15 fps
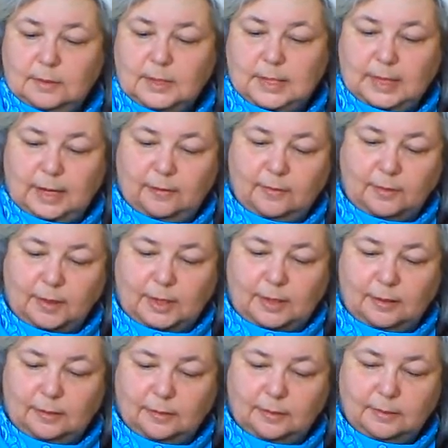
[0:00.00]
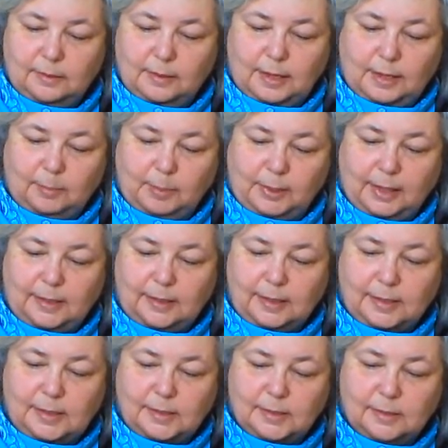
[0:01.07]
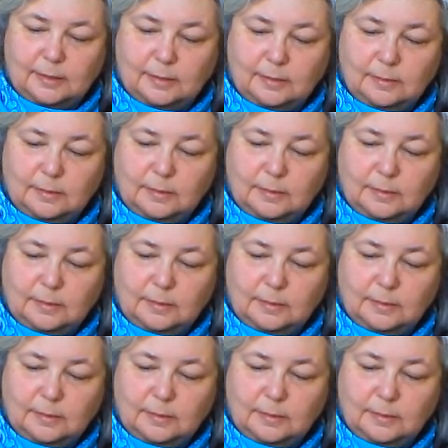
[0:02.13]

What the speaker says: slavery, I plant these